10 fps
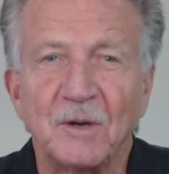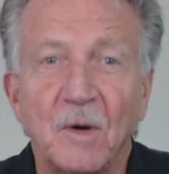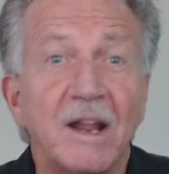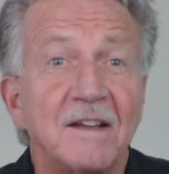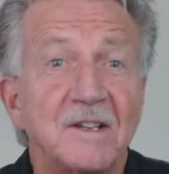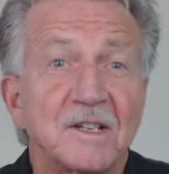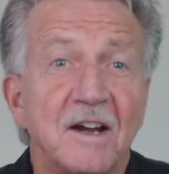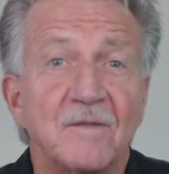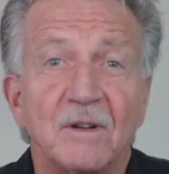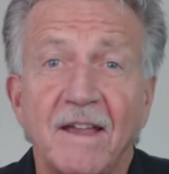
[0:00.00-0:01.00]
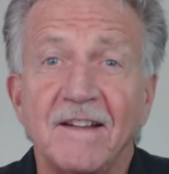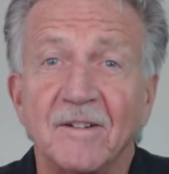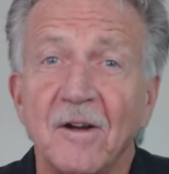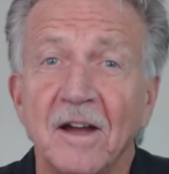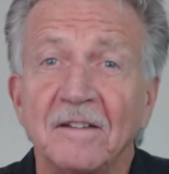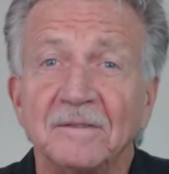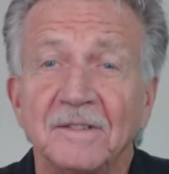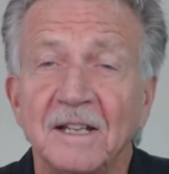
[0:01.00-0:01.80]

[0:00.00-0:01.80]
but what I discovered later on,